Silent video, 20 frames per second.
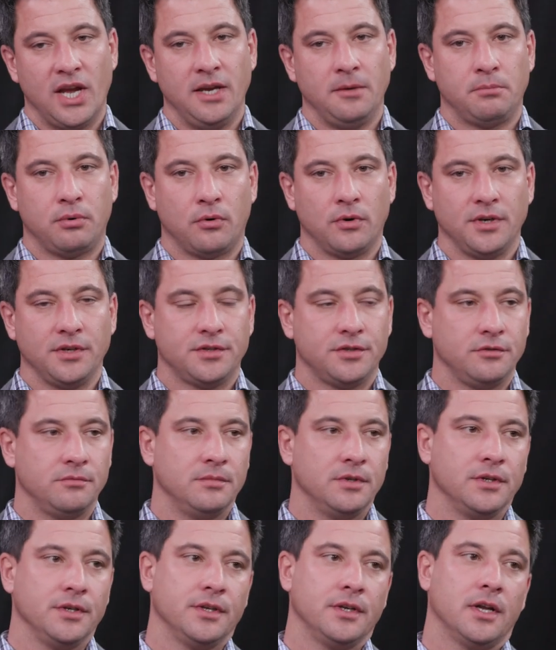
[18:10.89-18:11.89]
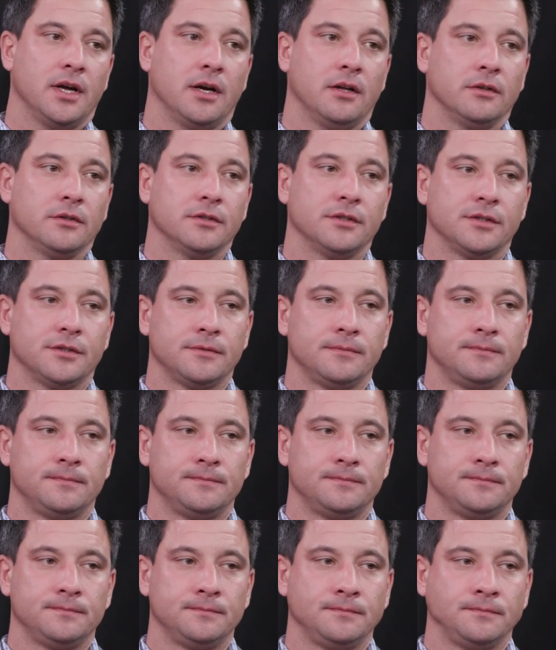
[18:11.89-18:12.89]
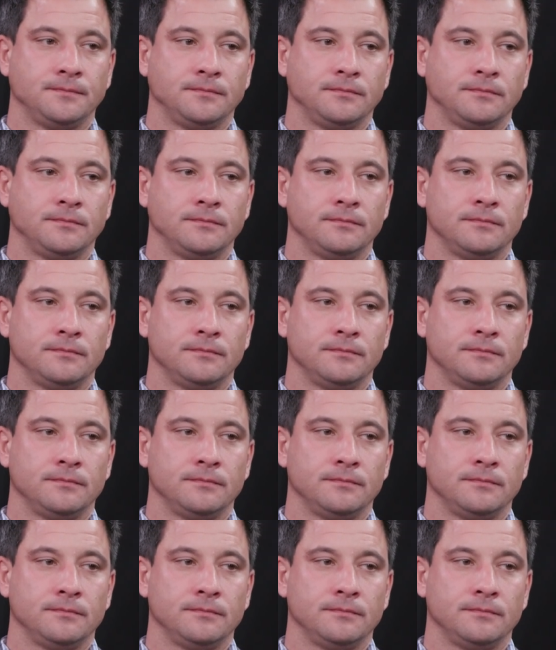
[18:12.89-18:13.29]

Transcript: Altogether? $8.2 million. And so there